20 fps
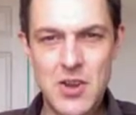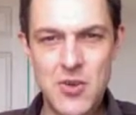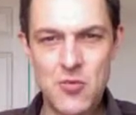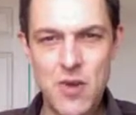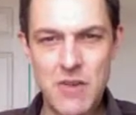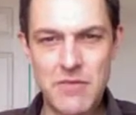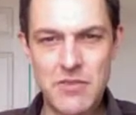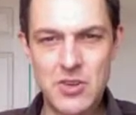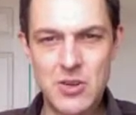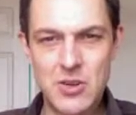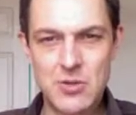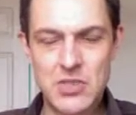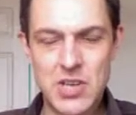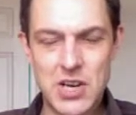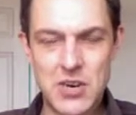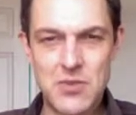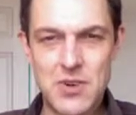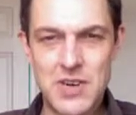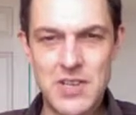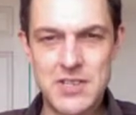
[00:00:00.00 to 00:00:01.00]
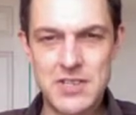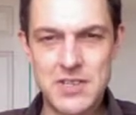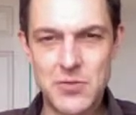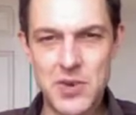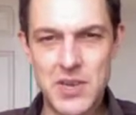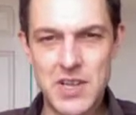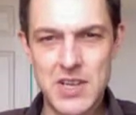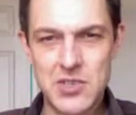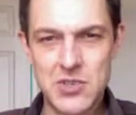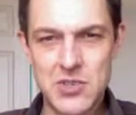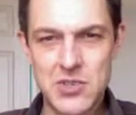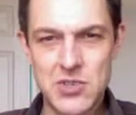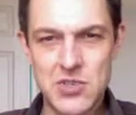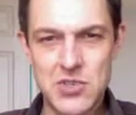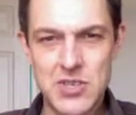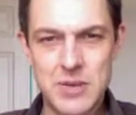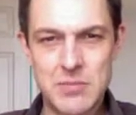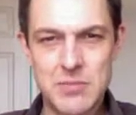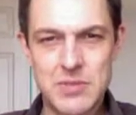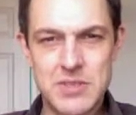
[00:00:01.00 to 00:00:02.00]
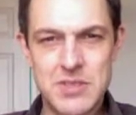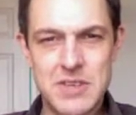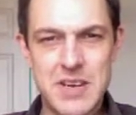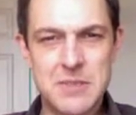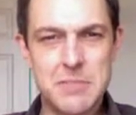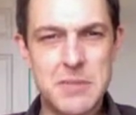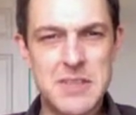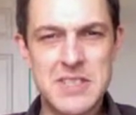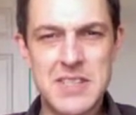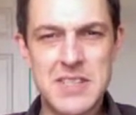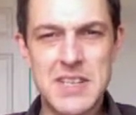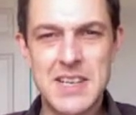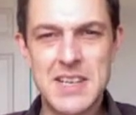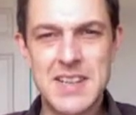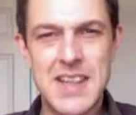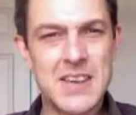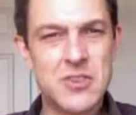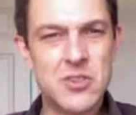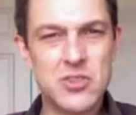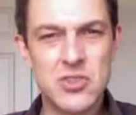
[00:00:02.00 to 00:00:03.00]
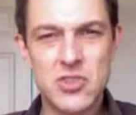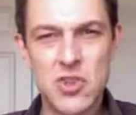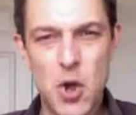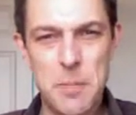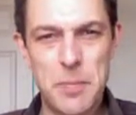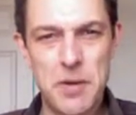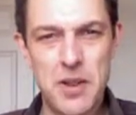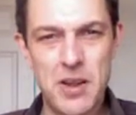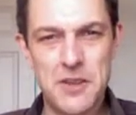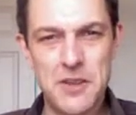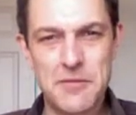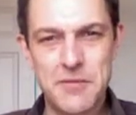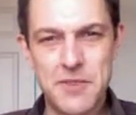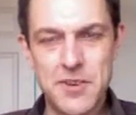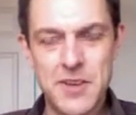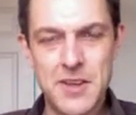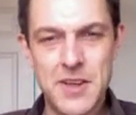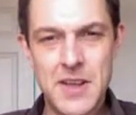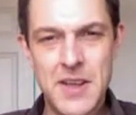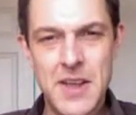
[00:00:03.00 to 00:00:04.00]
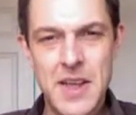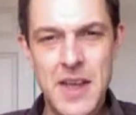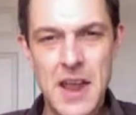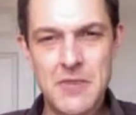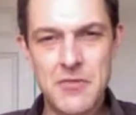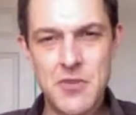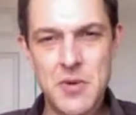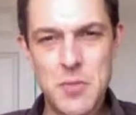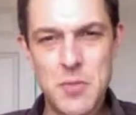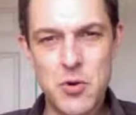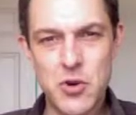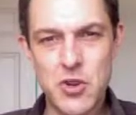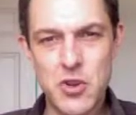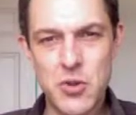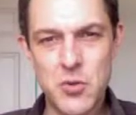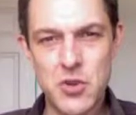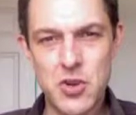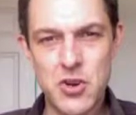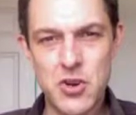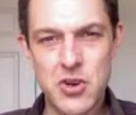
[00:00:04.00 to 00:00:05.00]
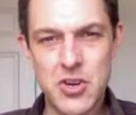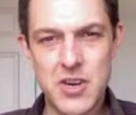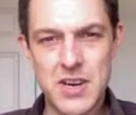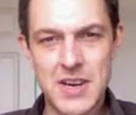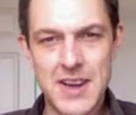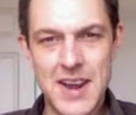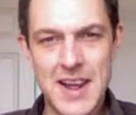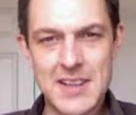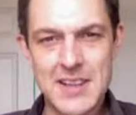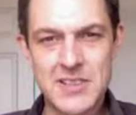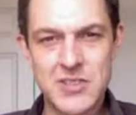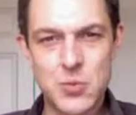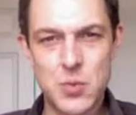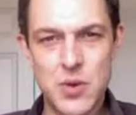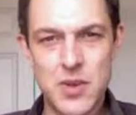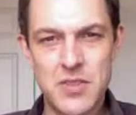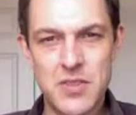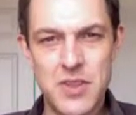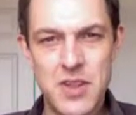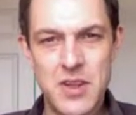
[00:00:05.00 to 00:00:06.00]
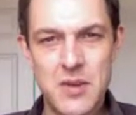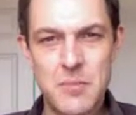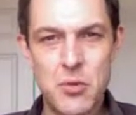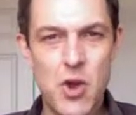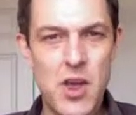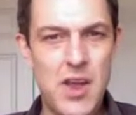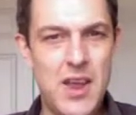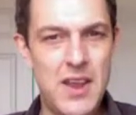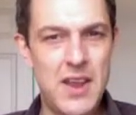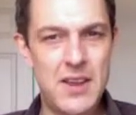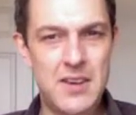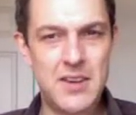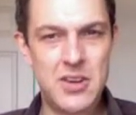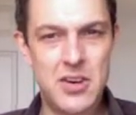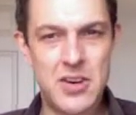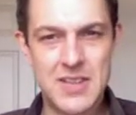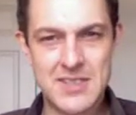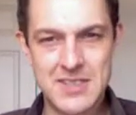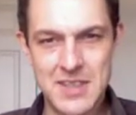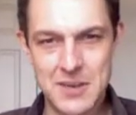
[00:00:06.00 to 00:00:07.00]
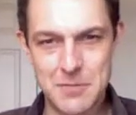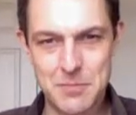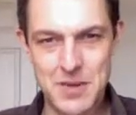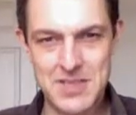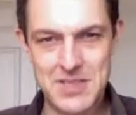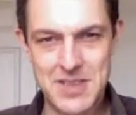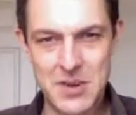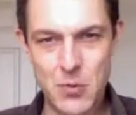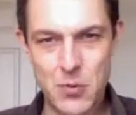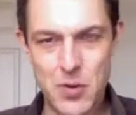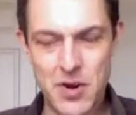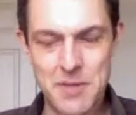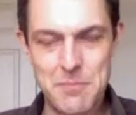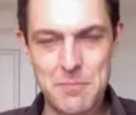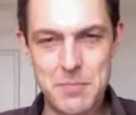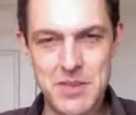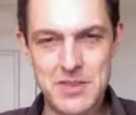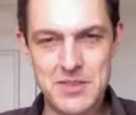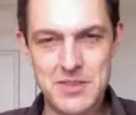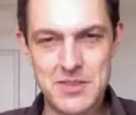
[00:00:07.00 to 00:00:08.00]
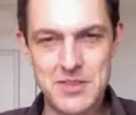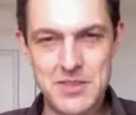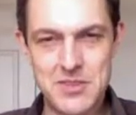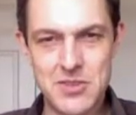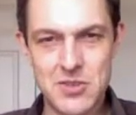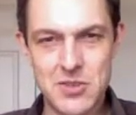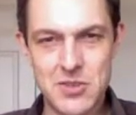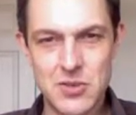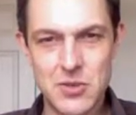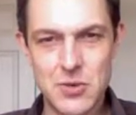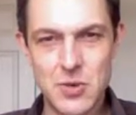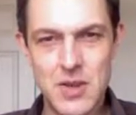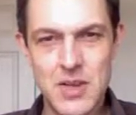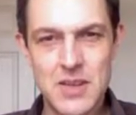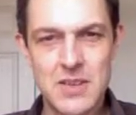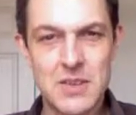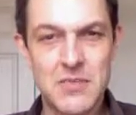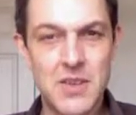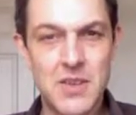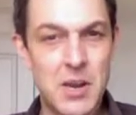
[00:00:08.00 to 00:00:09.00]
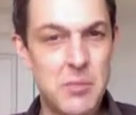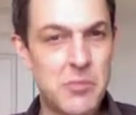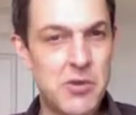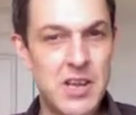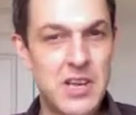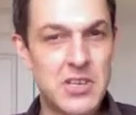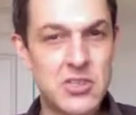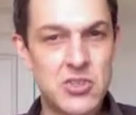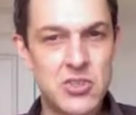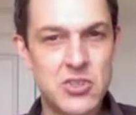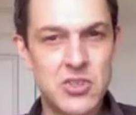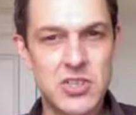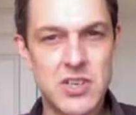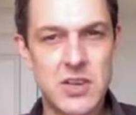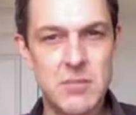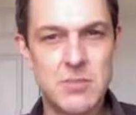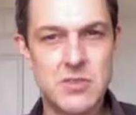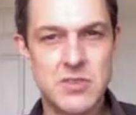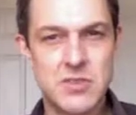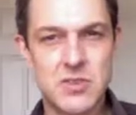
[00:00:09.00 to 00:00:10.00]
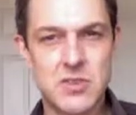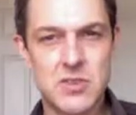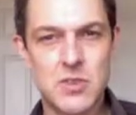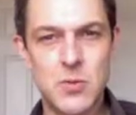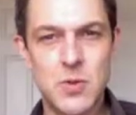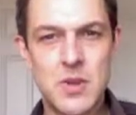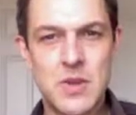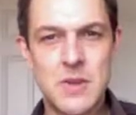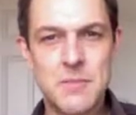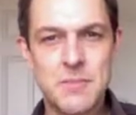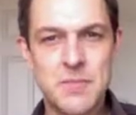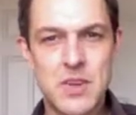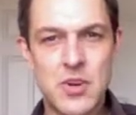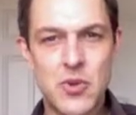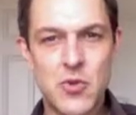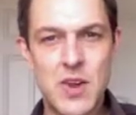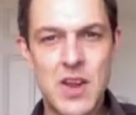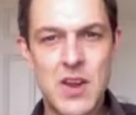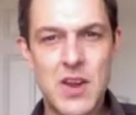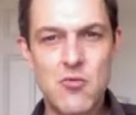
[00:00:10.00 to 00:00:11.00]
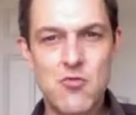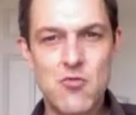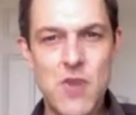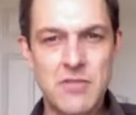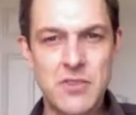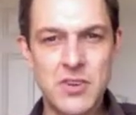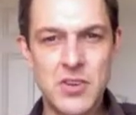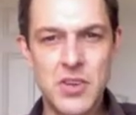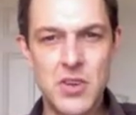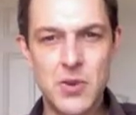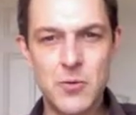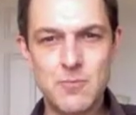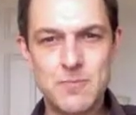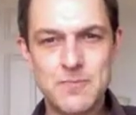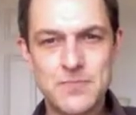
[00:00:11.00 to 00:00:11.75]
revenue-generating relationships. And admittedly, that does not apply for everybody who you're going to connect with. But hey, let's admit it, we're in business to develop relationships to create revenue.